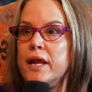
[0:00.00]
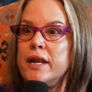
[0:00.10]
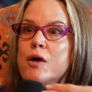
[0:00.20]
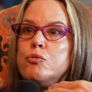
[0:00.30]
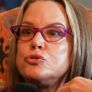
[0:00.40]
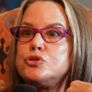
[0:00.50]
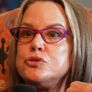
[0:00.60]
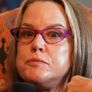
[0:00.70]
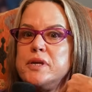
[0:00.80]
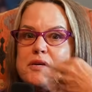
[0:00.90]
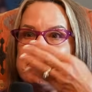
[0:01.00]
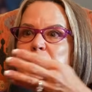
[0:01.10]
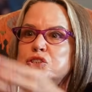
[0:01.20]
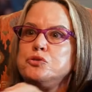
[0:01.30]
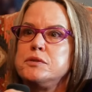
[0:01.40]
And I want you to be the
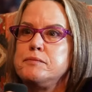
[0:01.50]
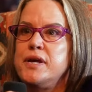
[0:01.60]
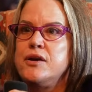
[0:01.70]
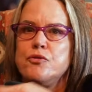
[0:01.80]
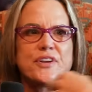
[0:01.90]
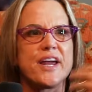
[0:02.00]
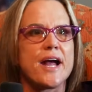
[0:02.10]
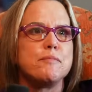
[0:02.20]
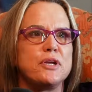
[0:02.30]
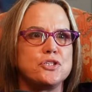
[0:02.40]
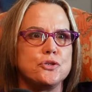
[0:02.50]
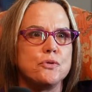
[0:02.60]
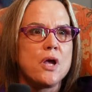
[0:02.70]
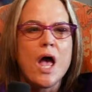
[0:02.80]
best you can be on the day I beat you.